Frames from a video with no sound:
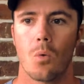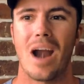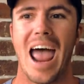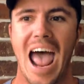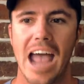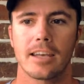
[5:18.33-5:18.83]

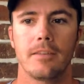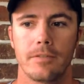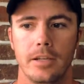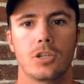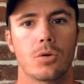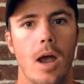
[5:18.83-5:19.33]
we're
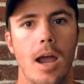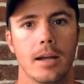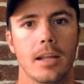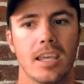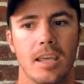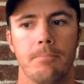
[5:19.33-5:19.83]
actively
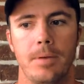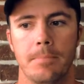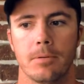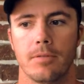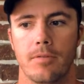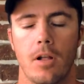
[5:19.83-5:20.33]
trying to get
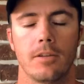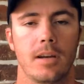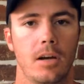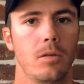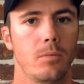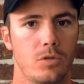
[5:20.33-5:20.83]
people to
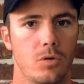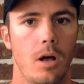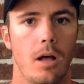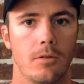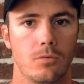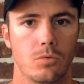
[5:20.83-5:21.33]
voluntarily
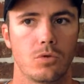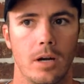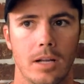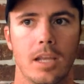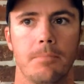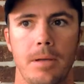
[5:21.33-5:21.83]
withdraw, we're
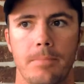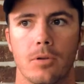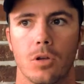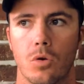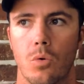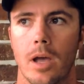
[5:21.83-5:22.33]
trying to get
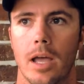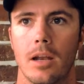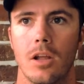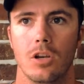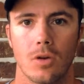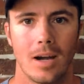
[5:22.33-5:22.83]
people to quit,